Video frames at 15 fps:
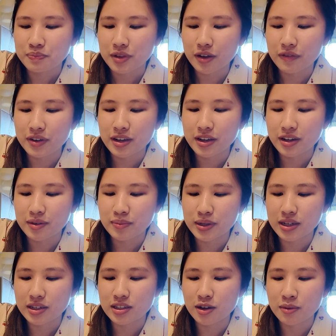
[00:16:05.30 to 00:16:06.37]
over here
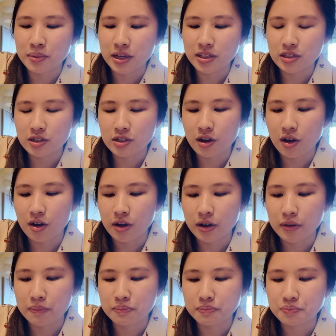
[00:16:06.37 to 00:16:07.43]
because our beds are
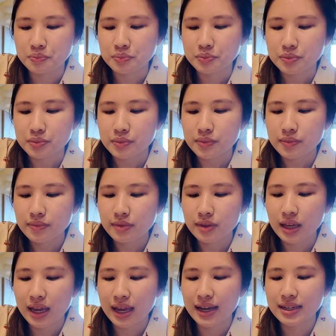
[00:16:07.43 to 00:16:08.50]
gone.
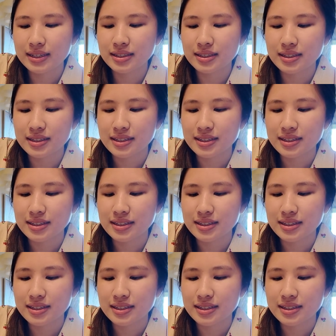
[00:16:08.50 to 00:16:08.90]
And